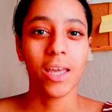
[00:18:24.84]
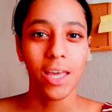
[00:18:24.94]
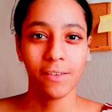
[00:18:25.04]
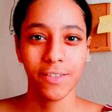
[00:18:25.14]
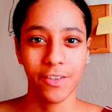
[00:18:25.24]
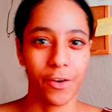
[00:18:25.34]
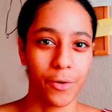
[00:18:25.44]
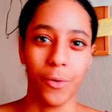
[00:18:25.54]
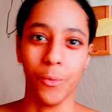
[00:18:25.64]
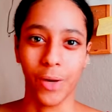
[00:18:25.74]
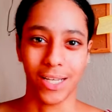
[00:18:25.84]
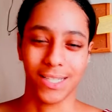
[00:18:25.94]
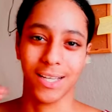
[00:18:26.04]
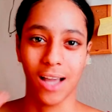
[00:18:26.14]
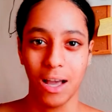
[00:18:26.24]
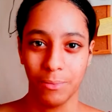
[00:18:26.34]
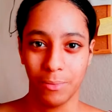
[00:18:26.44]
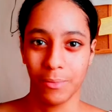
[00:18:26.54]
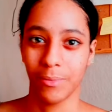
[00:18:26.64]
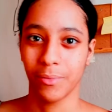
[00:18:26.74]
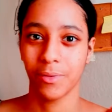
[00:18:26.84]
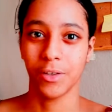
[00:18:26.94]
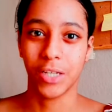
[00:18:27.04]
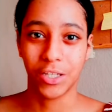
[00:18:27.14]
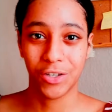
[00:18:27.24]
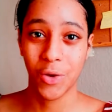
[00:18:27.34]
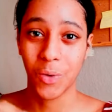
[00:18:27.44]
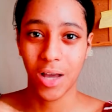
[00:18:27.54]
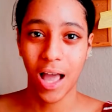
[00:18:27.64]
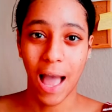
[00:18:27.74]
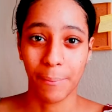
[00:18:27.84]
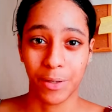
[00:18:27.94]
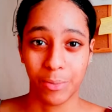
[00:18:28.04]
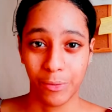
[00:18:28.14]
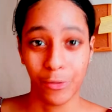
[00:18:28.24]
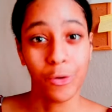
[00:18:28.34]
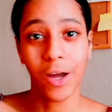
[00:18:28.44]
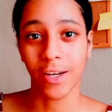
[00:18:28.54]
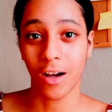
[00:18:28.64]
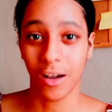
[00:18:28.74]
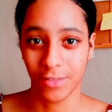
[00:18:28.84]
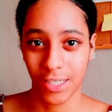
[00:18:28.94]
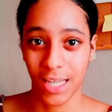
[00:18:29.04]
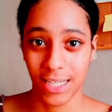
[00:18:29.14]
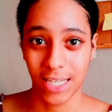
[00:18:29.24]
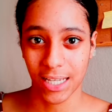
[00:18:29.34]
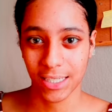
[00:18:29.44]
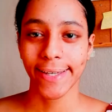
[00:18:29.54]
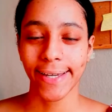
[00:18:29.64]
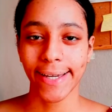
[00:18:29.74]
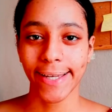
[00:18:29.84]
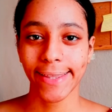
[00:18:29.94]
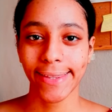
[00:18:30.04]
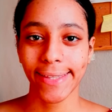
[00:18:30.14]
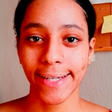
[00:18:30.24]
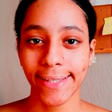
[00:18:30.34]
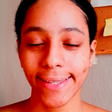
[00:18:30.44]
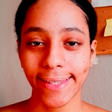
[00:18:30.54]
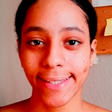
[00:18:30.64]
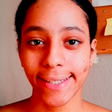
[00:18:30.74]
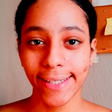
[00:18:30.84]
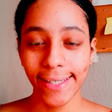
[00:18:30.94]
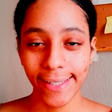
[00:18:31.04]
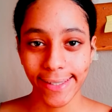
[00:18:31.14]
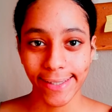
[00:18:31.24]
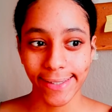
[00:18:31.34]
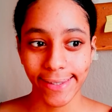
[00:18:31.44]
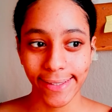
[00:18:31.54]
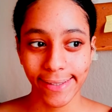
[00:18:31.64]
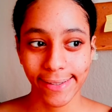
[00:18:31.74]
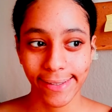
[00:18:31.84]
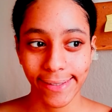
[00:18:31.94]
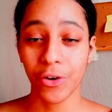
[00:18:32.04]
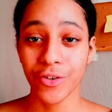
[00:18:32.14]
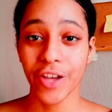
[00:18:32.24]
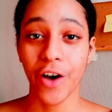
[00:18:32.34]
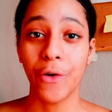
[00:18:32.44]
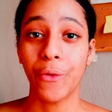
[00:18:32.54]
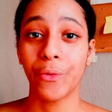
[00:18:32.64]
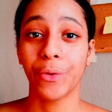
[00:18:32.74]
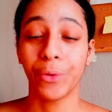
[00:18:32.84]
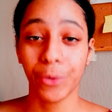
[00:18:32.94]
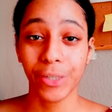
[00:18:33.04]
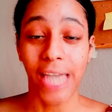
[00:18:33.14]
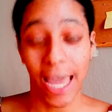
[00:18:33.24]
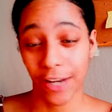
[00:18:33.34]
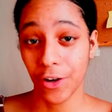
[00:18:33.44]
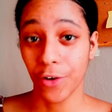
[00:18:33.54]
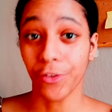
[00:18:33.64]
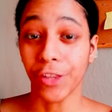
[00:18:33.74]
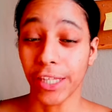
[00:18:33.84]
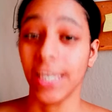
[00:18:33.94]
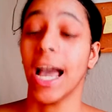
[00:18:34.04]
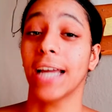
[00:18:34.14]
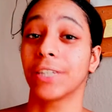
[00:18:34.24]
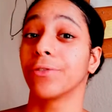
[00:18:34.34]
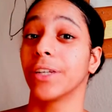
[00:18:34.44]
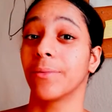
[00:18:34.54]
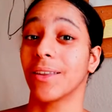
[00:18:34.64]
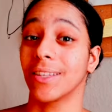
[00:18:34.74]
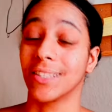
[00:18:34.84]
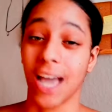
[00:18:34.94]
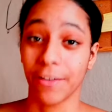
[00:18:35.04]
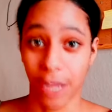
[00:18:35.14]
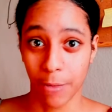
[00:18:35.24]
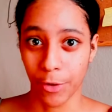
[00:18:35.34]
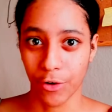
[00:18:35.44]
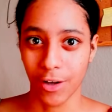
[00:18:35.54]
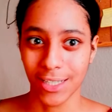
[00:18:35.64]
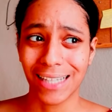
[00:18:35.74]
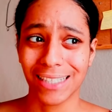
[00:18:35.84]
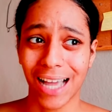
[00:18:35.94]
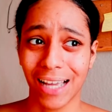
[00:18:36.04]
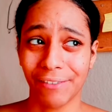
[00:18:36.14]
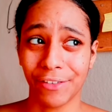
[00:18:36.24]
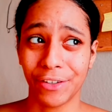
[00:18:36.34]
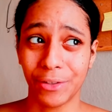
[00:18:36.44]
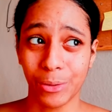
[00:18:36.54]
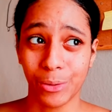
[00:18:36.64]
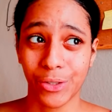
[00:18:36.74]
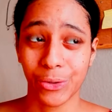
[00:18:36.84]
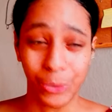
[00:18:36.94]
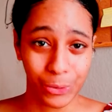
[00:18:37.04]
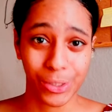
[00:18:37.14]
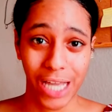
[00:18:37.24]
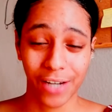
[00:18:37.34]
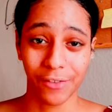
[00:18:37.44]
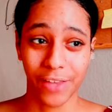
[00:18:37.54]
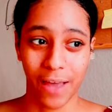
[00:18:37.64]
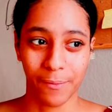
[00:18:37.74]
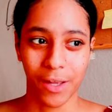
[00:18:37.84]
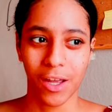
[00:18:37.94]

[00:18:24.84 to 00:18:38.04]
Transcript: If so, where does it come? You need to know what happened before and after that text. And that's it. Those are all 10 of the active reading methods that I've come across, and I've used all 10 of them